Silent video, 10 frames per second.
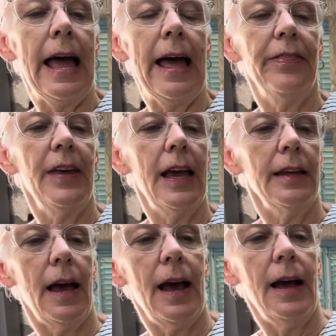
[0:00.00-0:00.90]
and
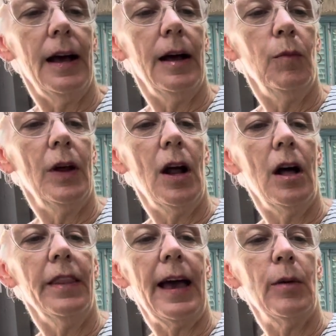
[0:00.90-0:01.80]
then um, when
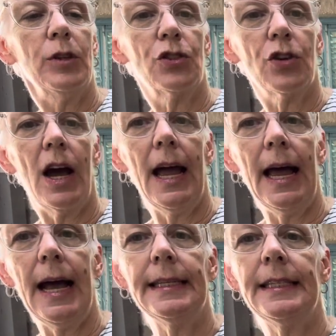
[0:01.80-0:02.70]
all that was dry,
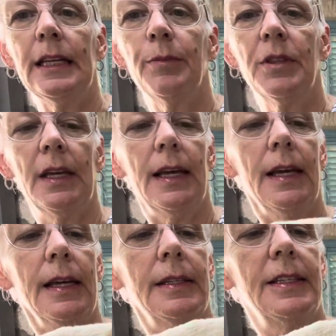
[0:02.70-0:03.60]
I dipped the
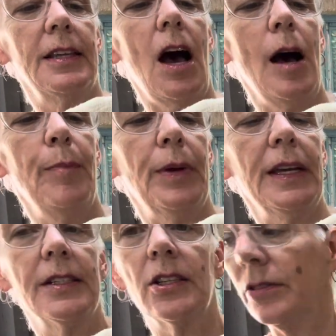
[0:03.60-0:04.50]
top
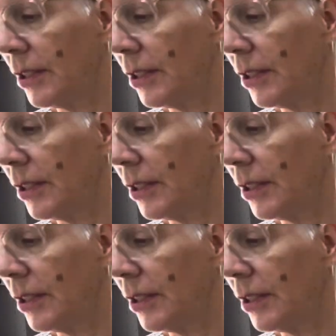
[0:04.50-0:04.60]
into